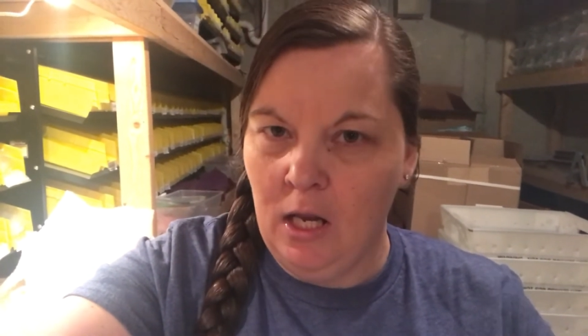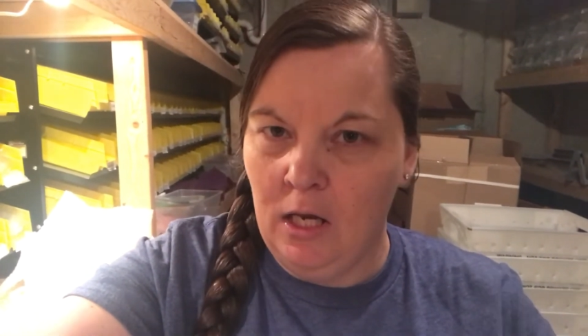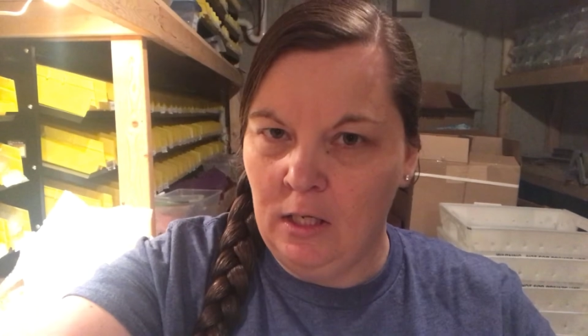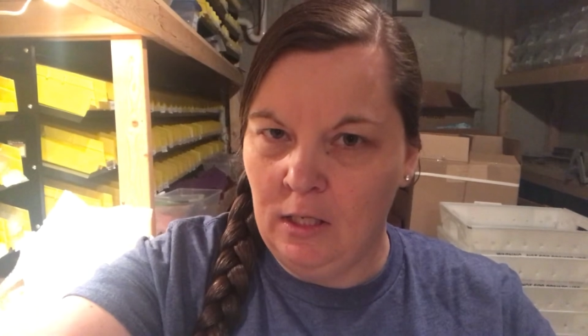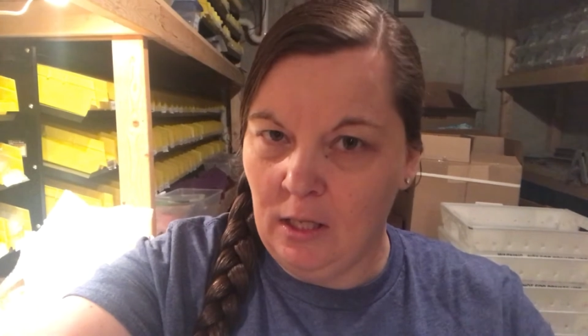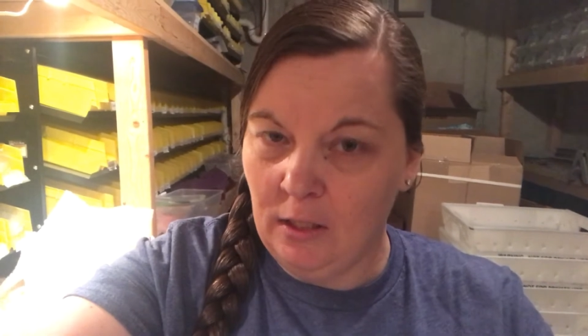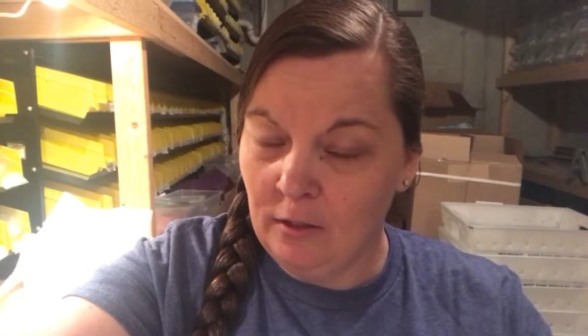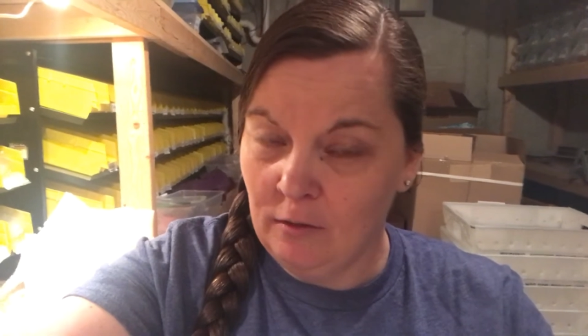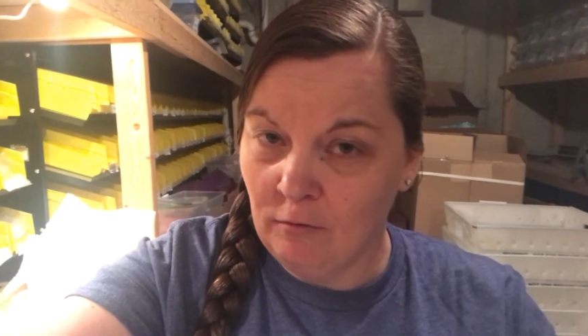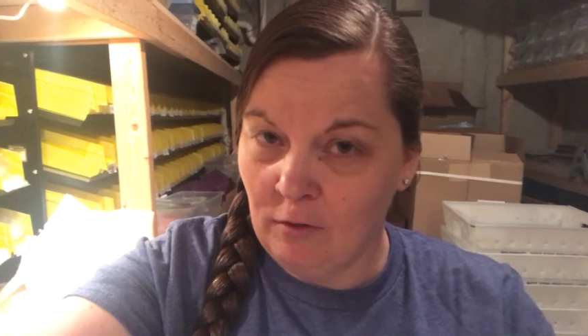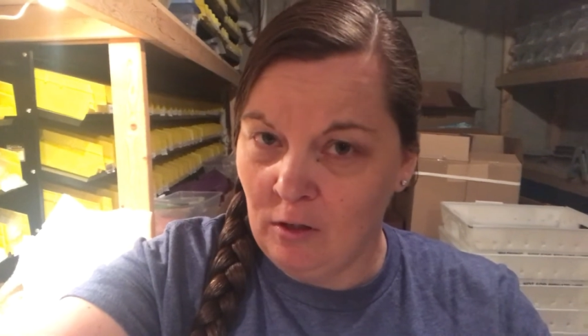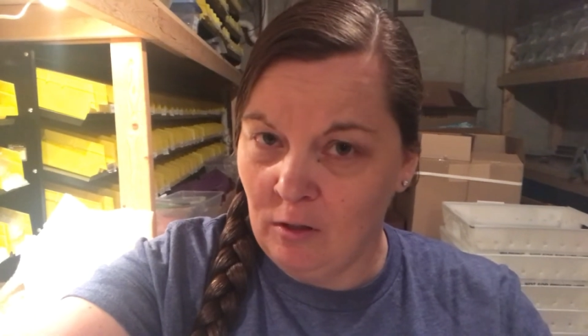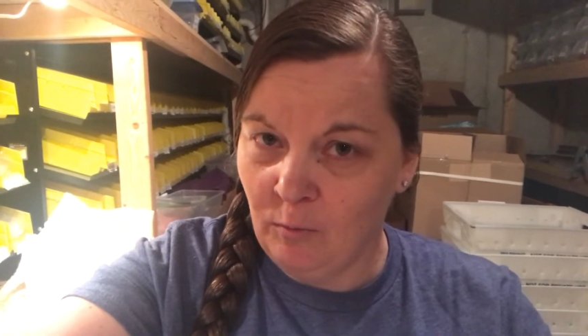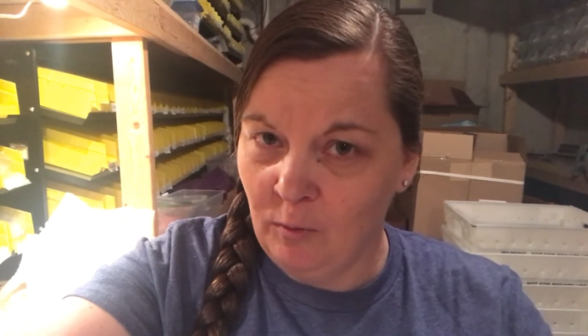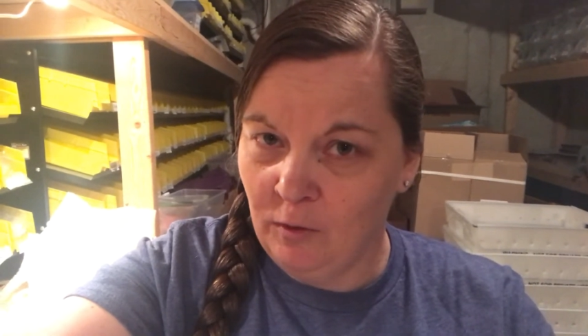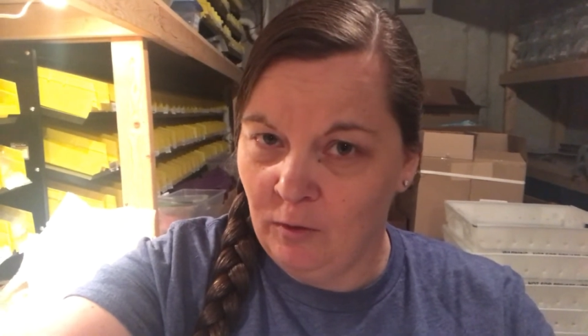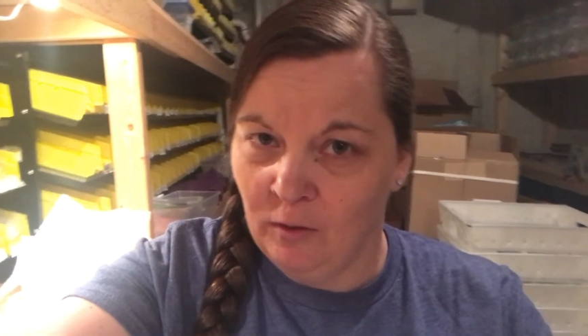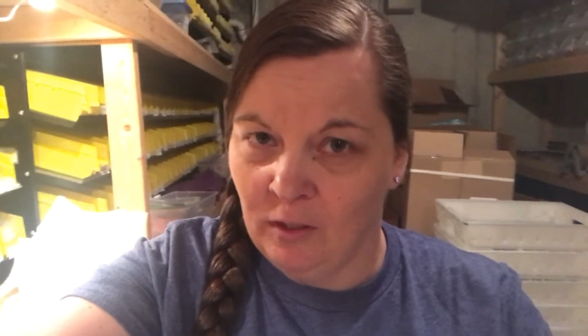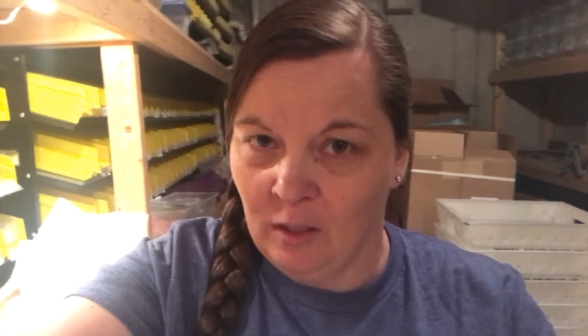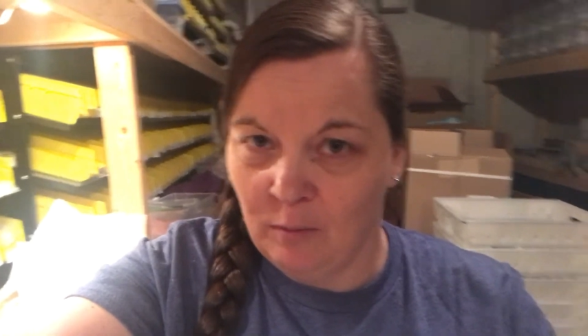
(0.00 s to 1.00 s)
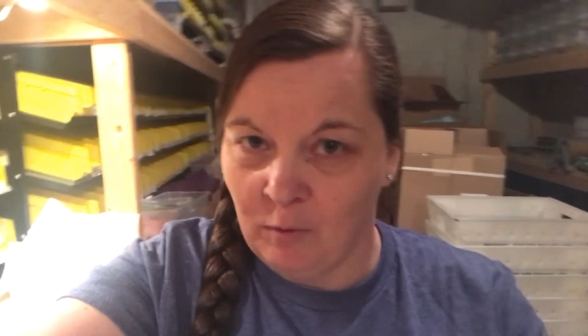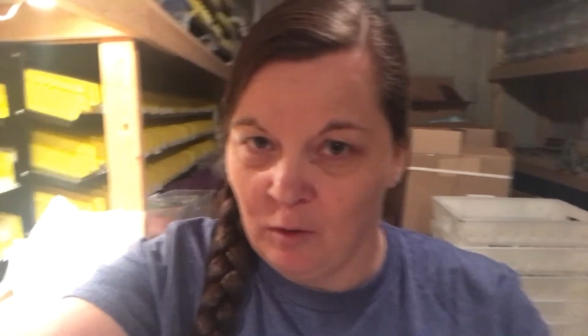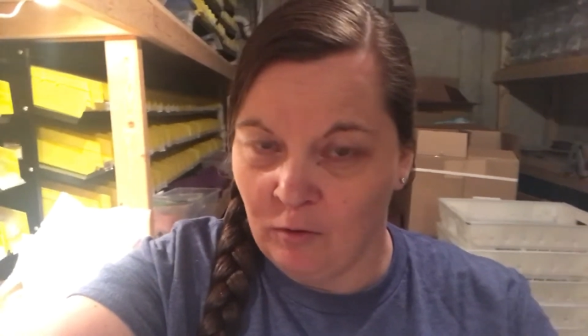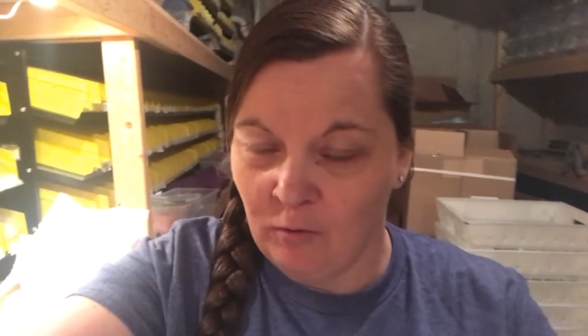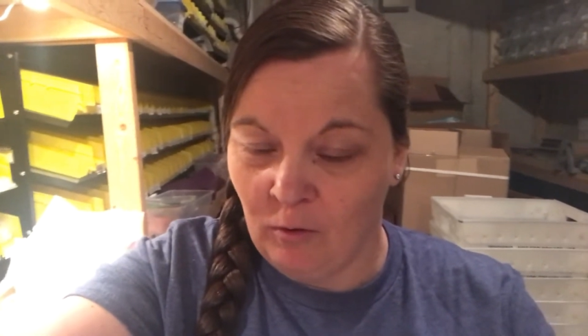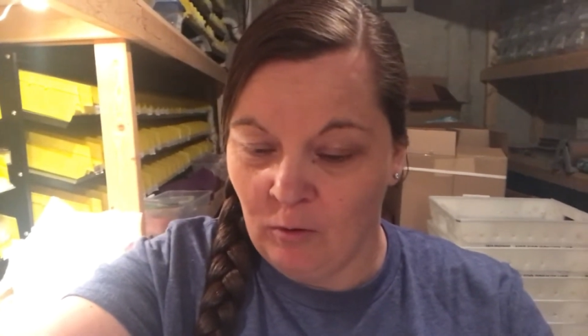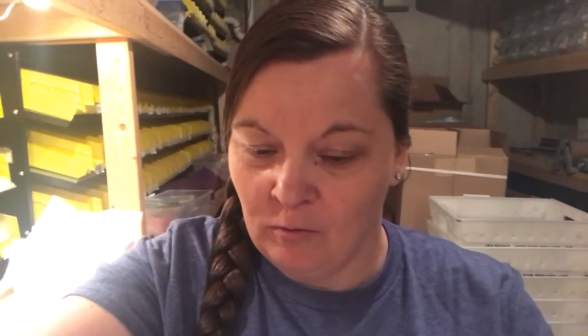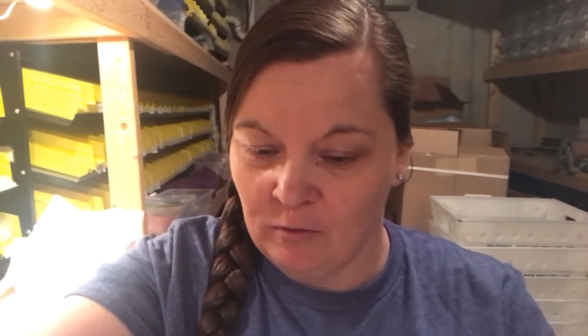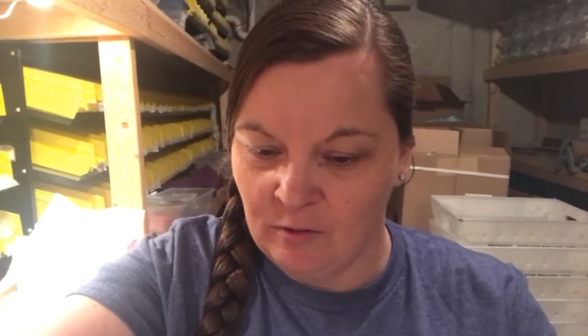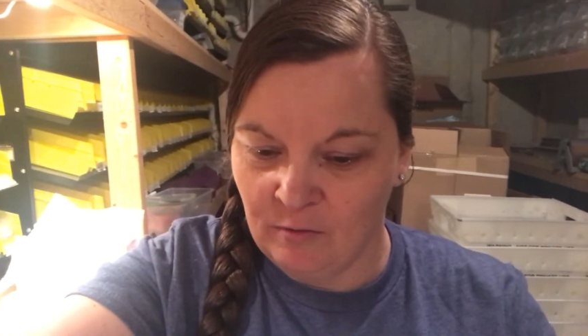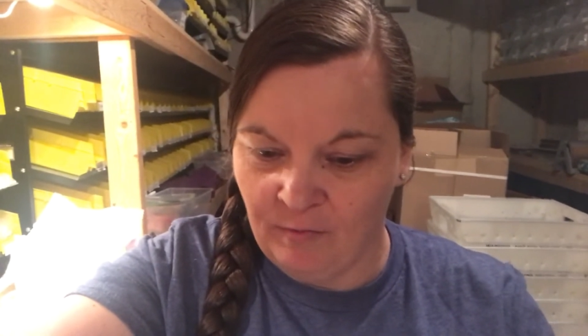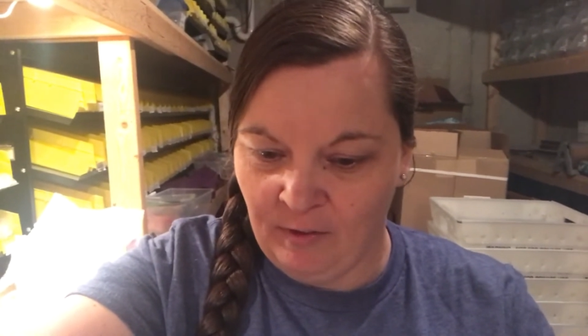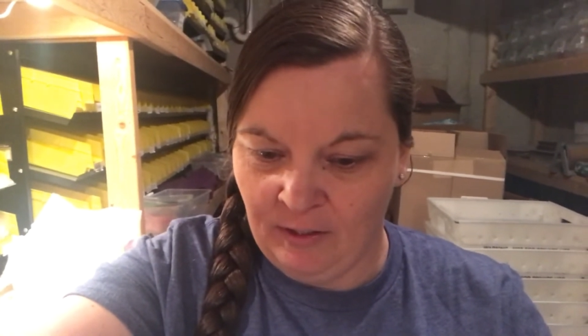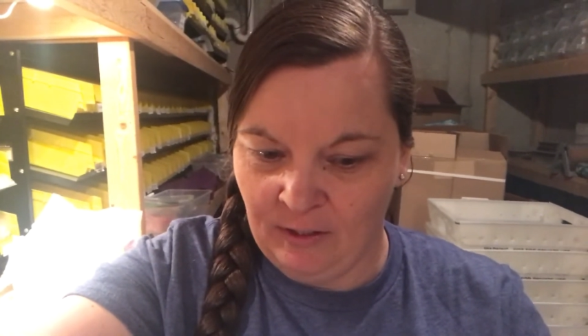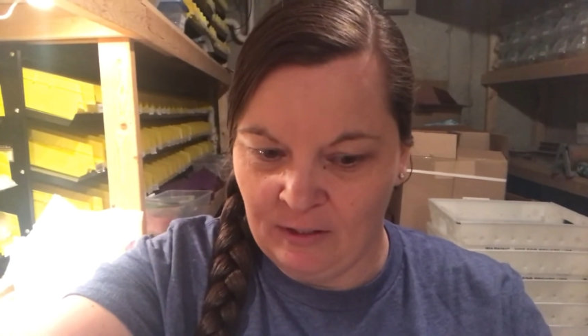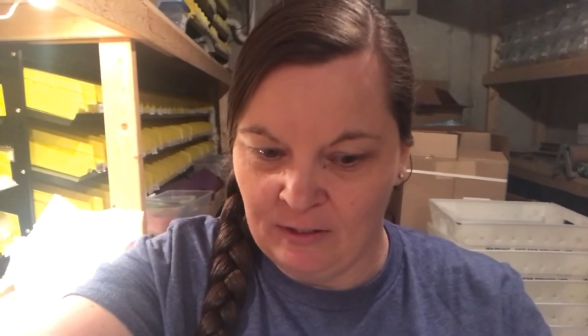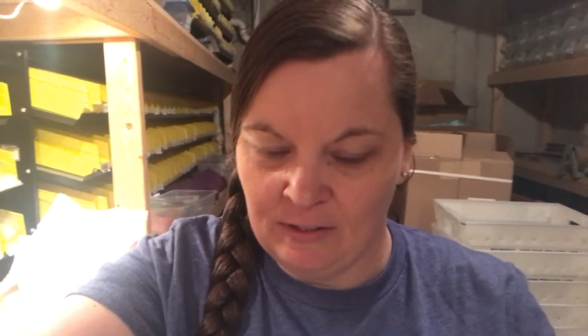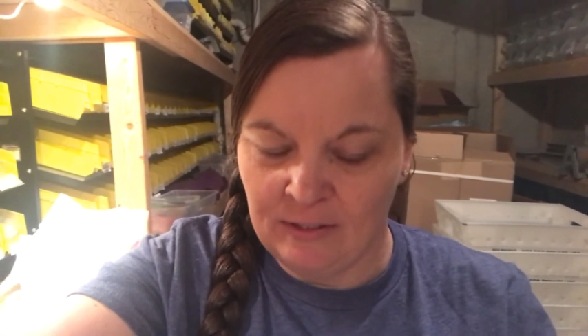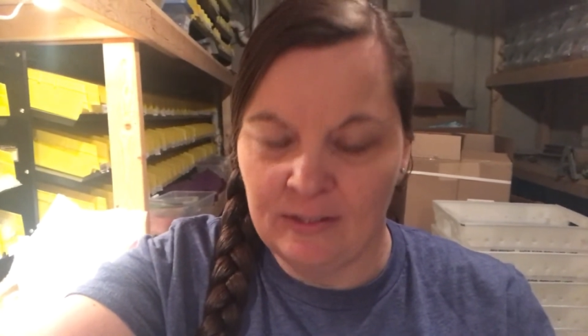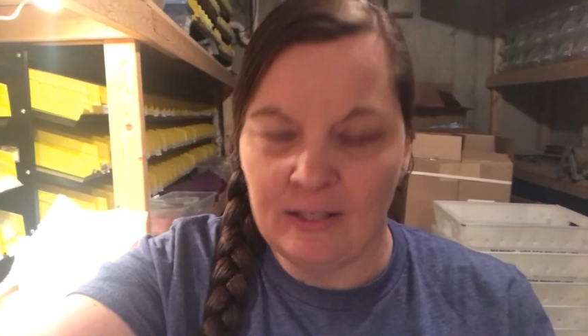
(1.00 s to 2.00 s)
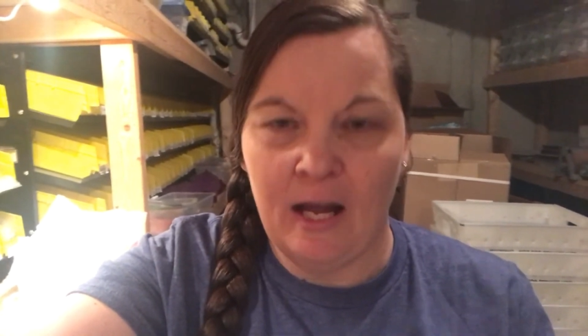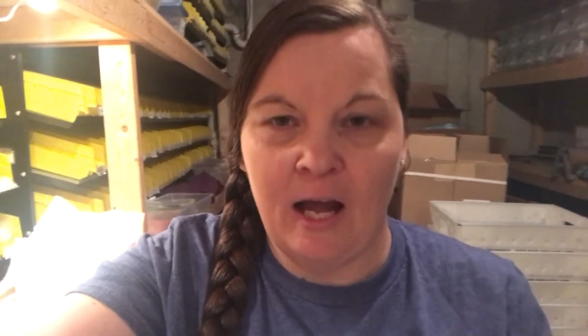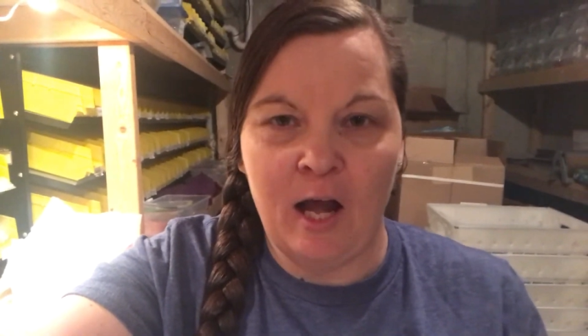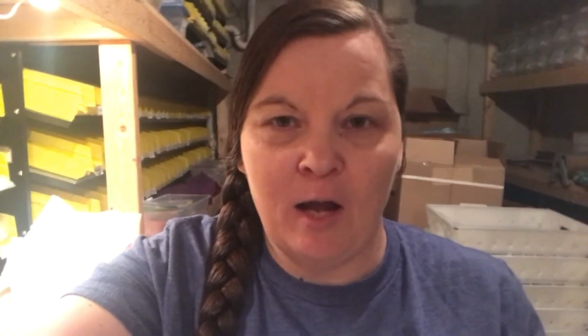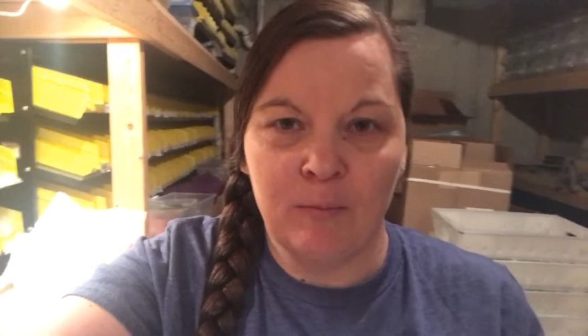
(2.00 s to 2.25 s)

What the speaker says: Nothing wrong with you Game of Thrones fans.